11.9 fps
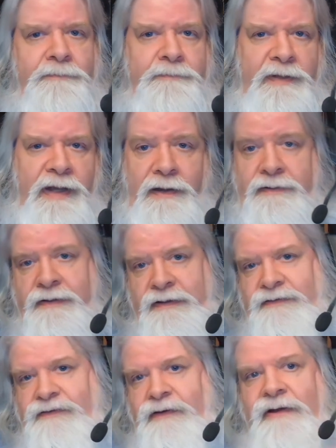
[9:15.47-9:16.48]

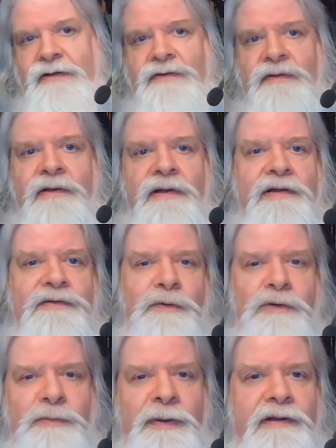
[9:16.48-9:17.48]
It's
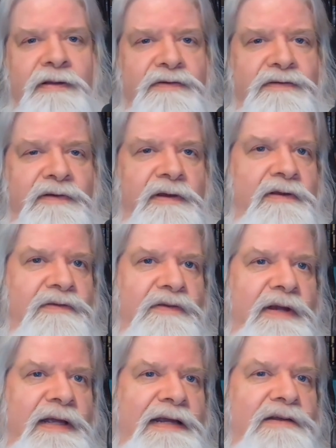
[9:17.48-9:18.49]
Scornubel is
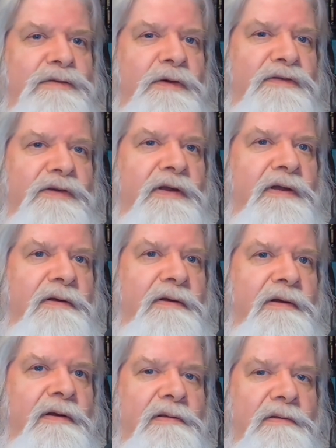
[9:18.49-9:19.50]
an interesting,
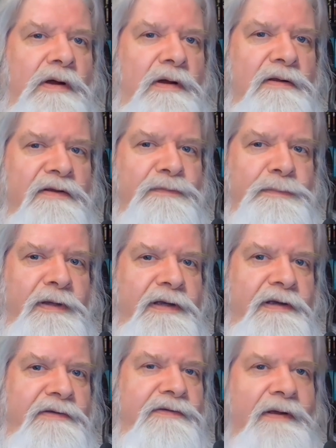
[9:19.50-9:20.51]
lawless
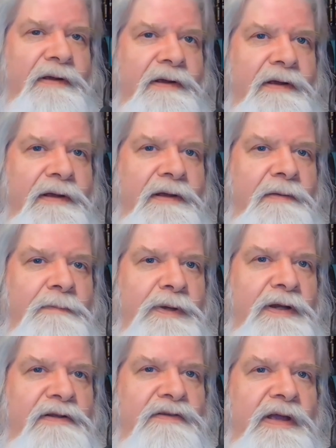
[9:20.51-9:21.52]
place.
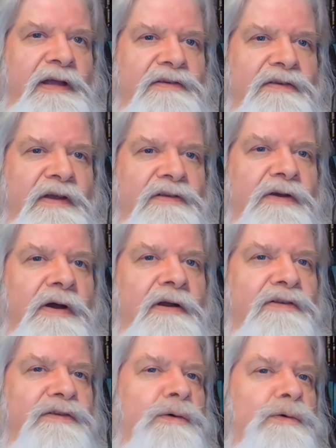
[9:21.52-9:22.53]
But it's got
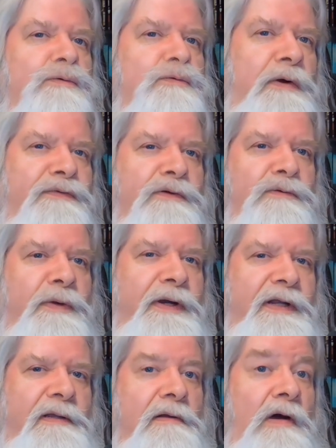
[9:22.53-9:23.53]
its own rough and
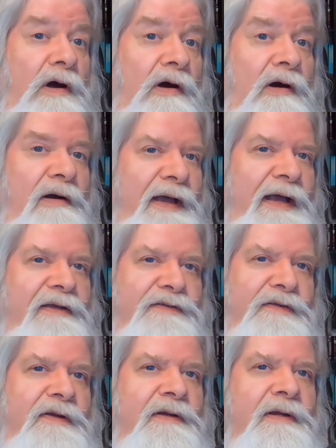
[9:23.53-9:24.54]
ready law, as
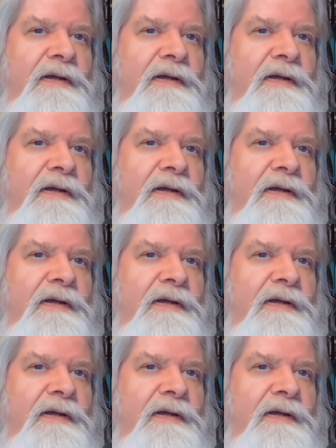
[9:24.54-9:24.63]
in